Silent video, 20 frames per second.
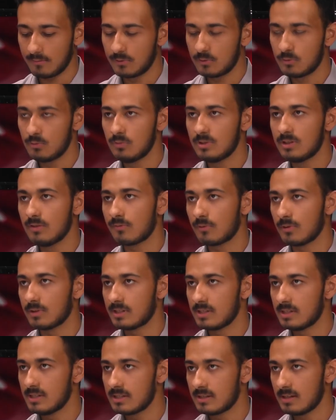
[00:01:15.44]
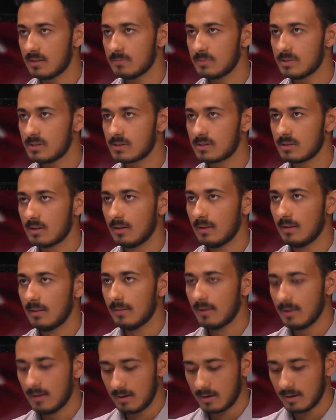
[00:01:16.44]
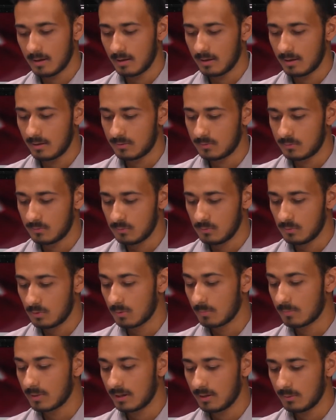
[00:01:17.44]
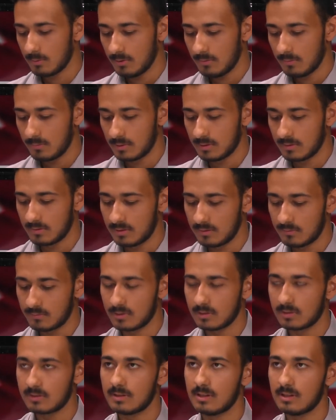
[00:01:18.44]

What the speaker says: two different systems to comply with different